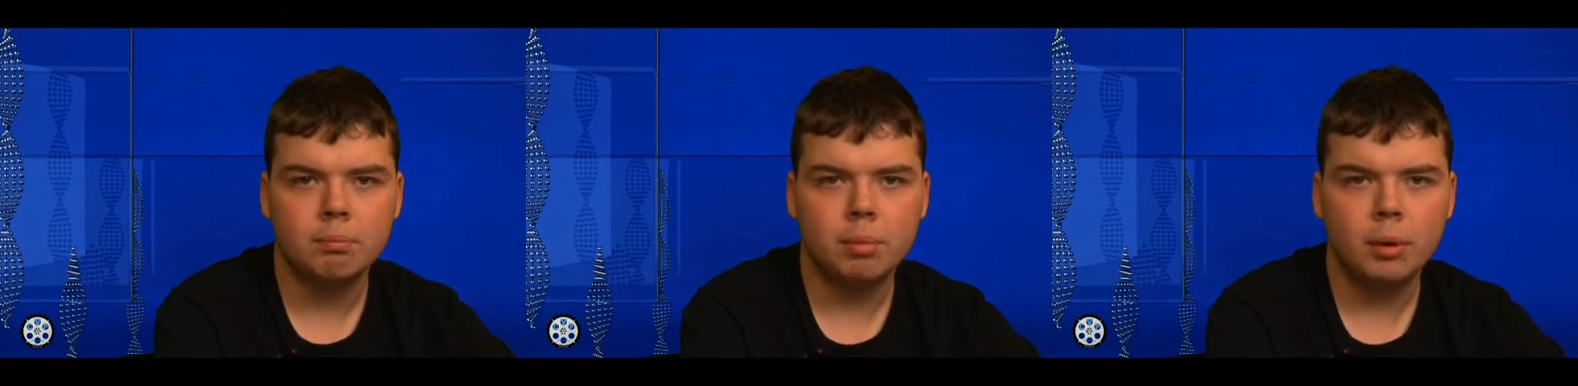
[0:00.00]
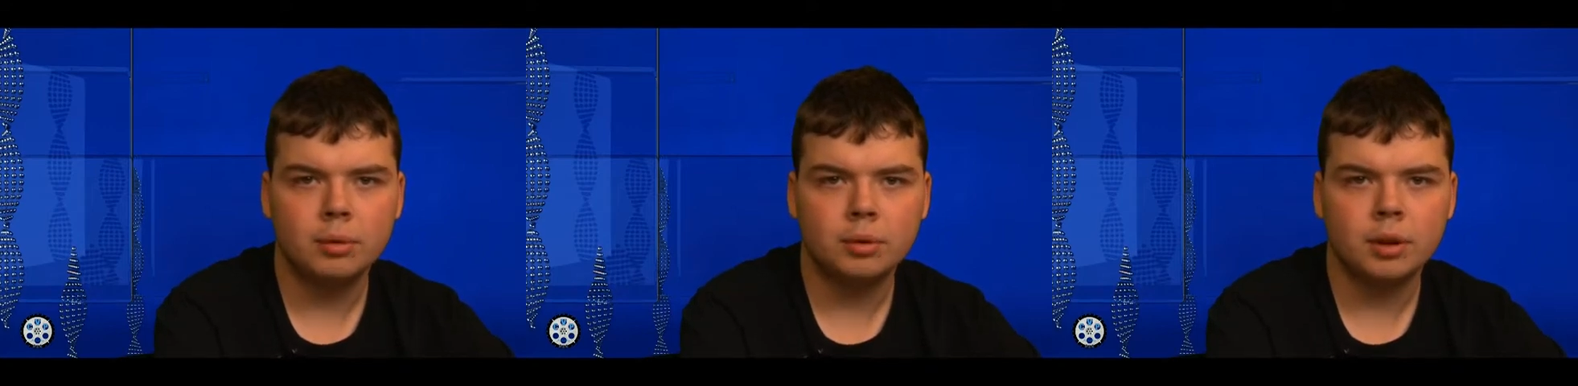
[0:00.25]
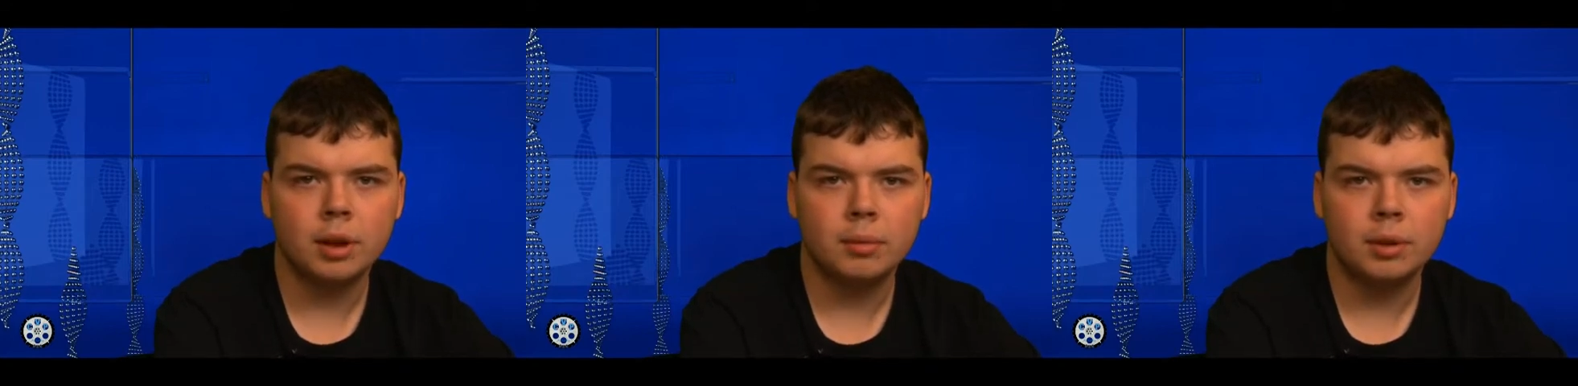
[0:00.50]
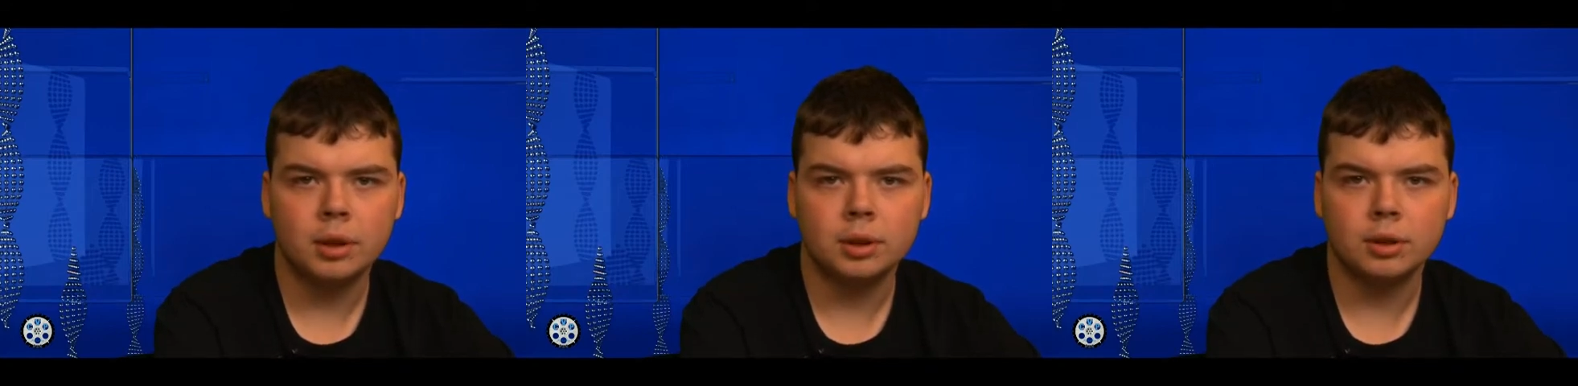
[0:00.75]
Poetry Club
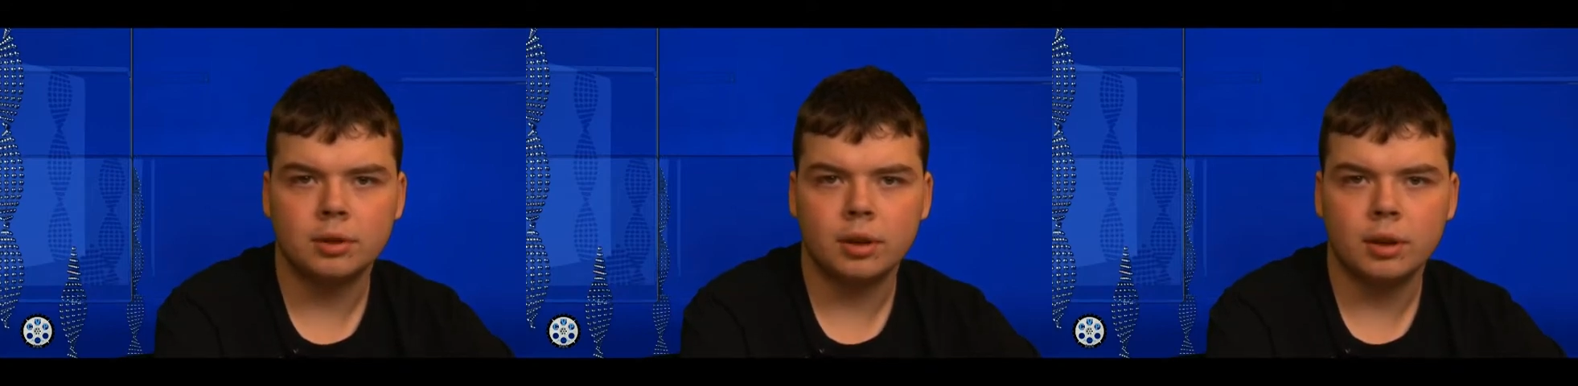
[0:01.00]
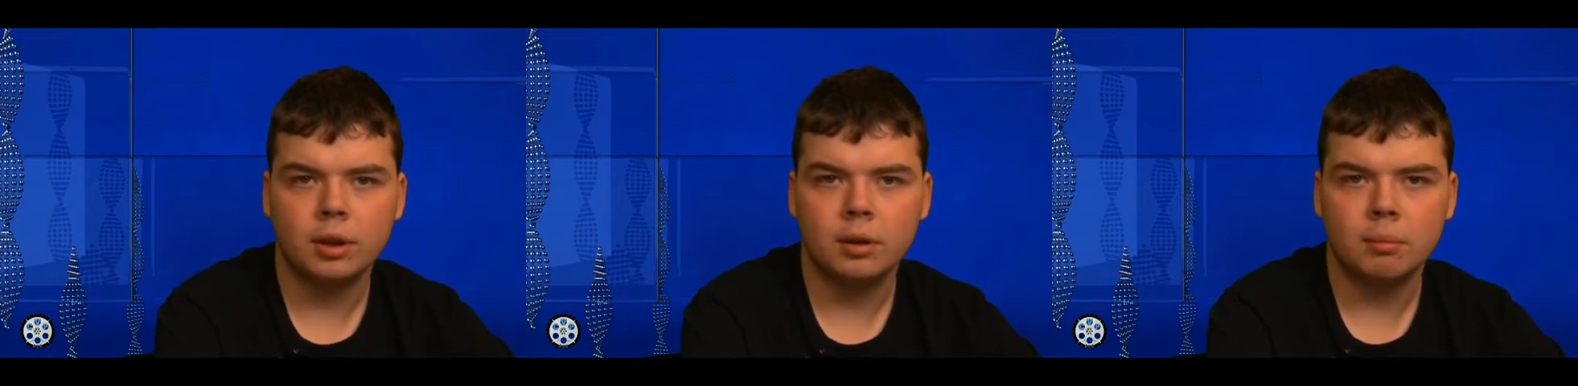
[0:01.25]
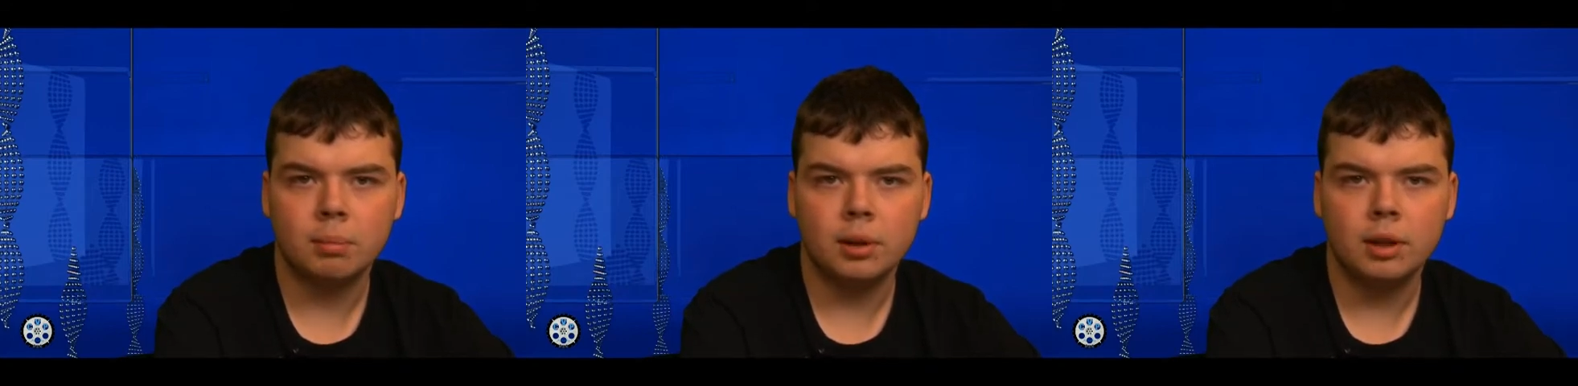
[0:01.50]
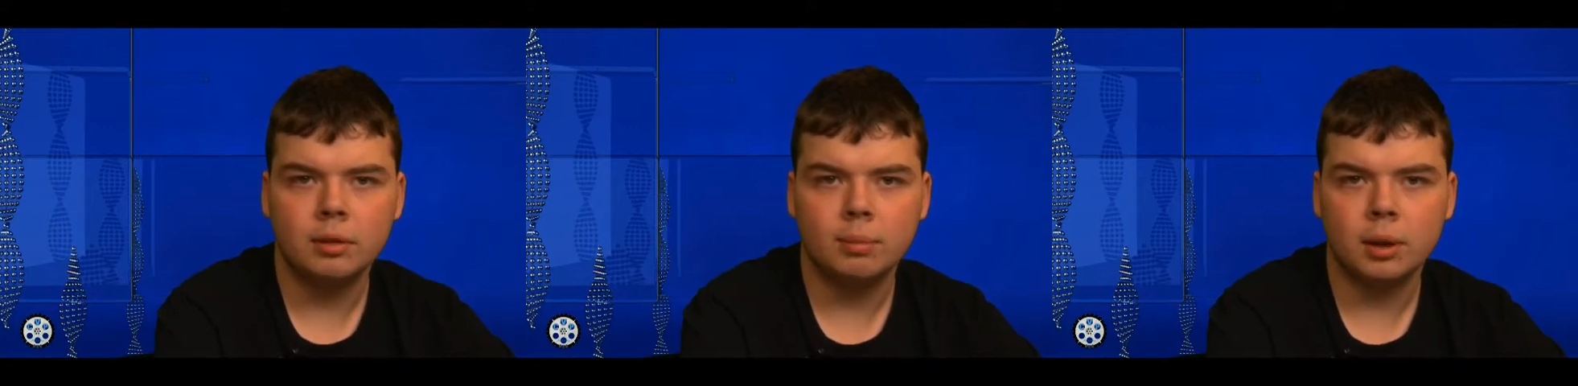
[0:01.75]
t-shirts are in.
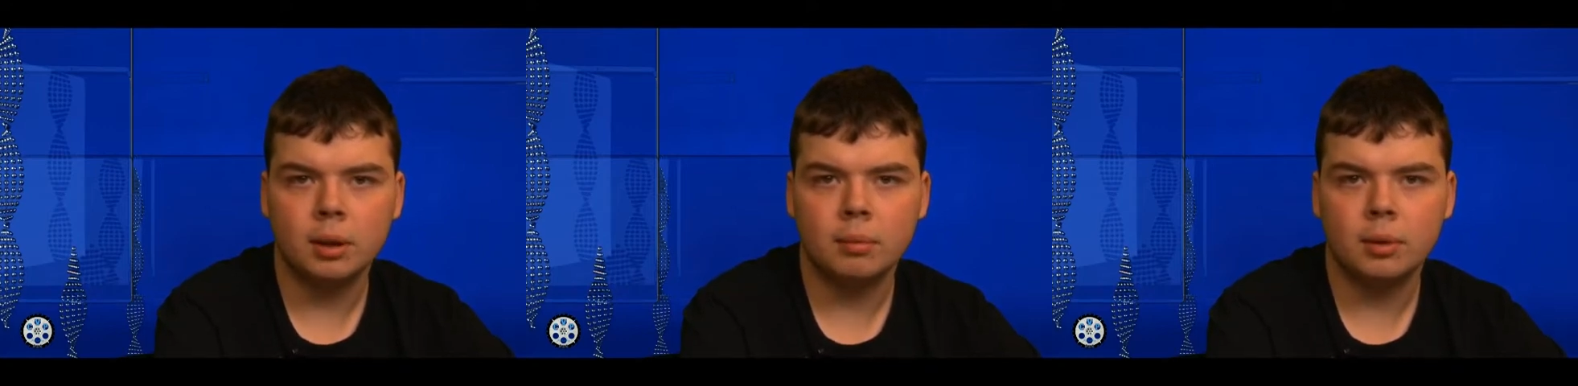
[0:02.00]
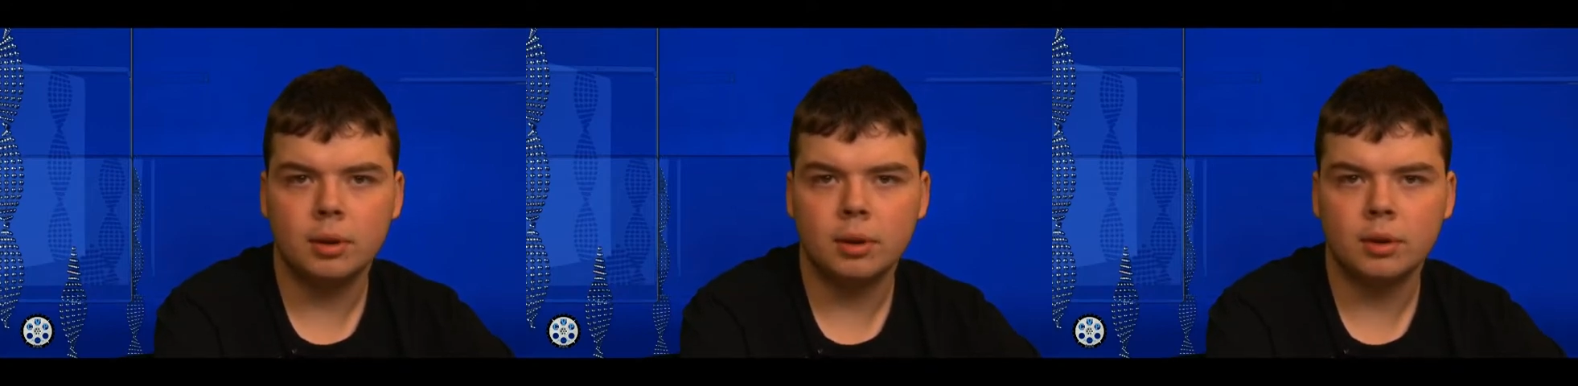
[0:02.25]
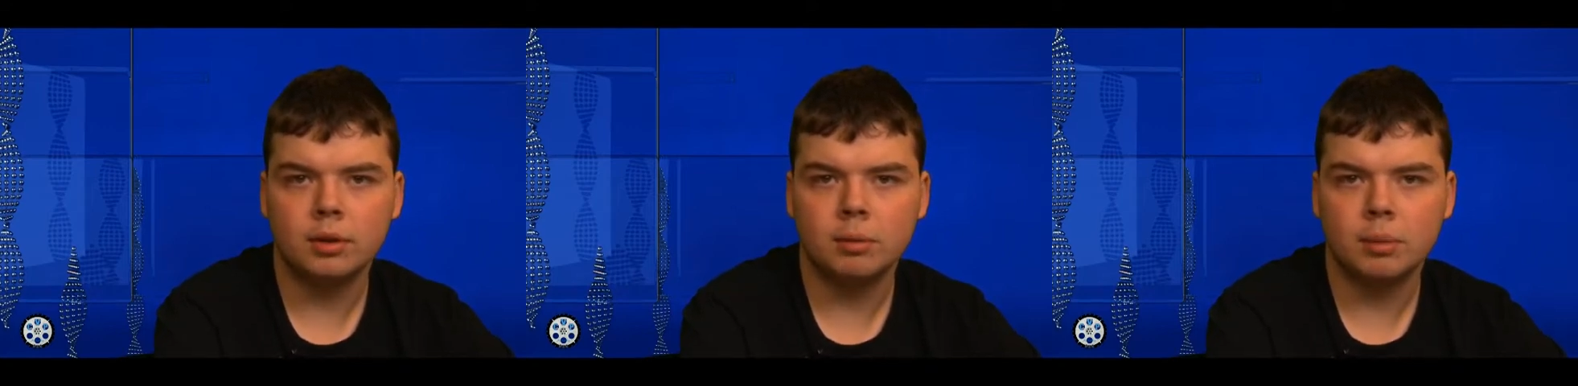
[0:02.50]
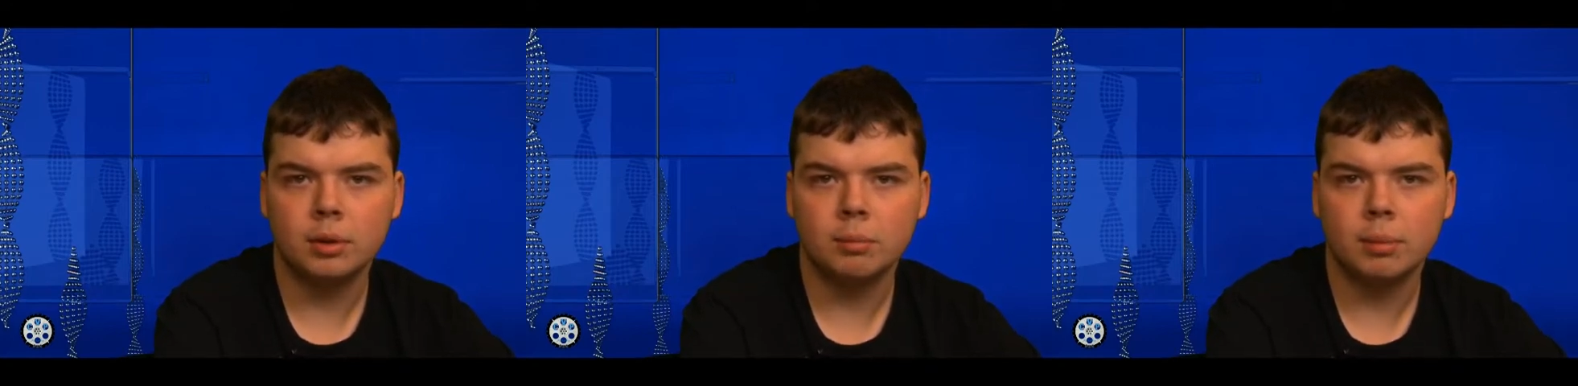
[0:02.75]
Please pick up yours in Mr.